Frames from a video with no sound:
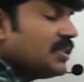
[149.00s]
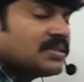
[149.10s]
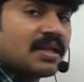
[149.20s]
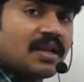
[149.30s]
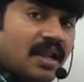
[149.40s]
is
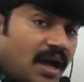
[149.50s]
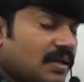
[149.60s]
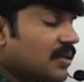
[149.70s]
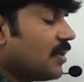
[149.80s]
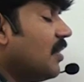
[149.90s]

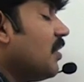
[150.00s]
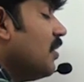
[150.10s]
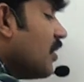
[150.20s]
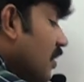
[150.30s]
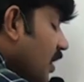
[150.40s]
not a
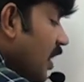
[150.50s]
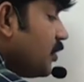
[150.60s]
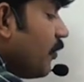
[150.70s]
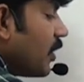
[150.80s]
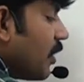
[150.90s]

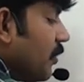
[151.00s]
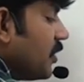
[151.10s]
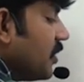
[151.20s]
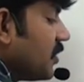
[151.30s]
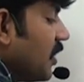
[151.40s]
graceful
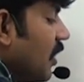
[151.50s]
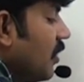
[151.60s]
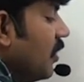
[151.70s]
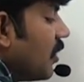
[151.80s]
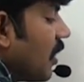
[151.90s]
termination, sir.
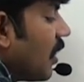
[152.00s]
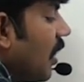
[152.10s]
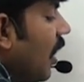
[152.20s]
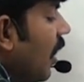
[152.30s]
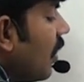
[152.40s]

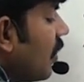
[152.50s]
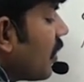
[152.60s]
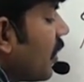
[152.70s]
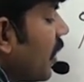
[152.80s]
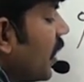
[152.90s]

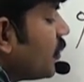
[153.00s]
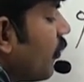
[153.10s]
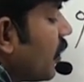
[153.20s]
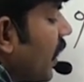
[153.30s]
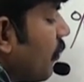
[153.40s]

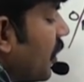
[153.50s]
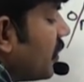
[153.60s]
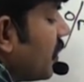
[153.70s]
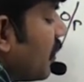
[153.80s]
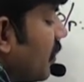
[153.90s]
Non-graceful
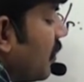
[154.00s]
termination.